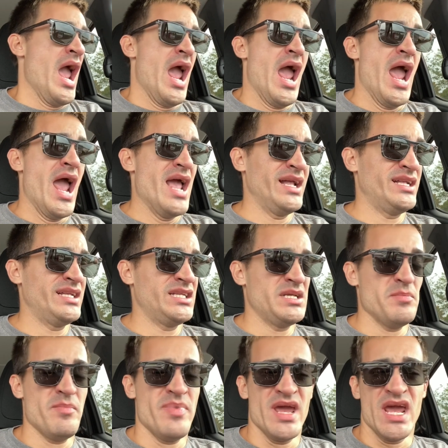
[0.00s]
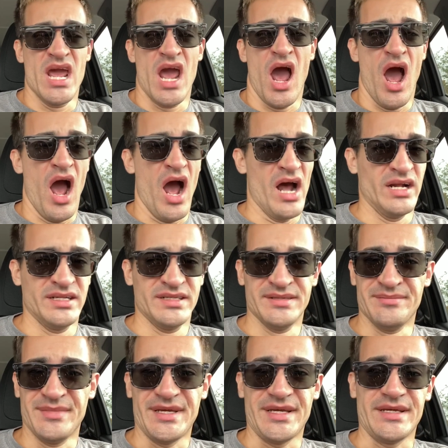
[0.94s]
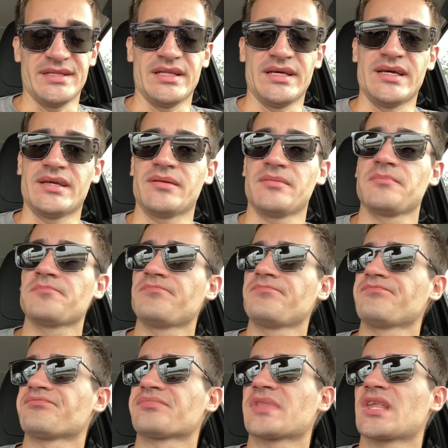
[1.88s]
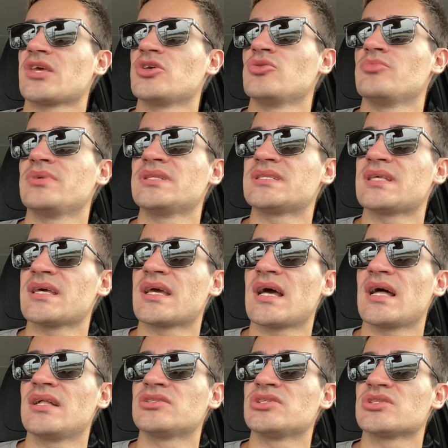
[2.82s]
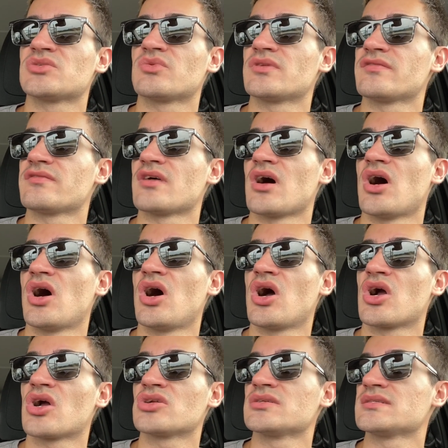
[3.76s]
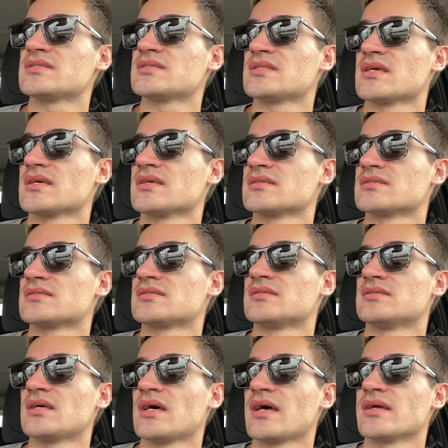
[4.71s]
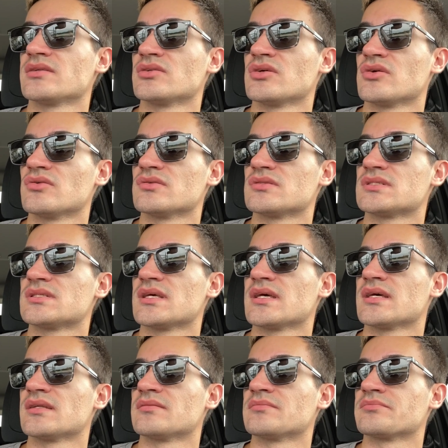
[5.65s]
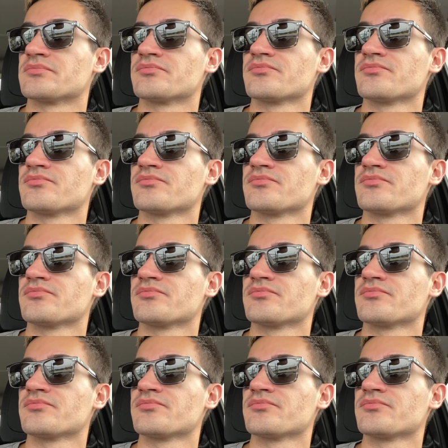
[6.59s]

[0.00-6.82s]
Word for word: It's beyond me. Like, human psychology is one of the hardest things to diagnose and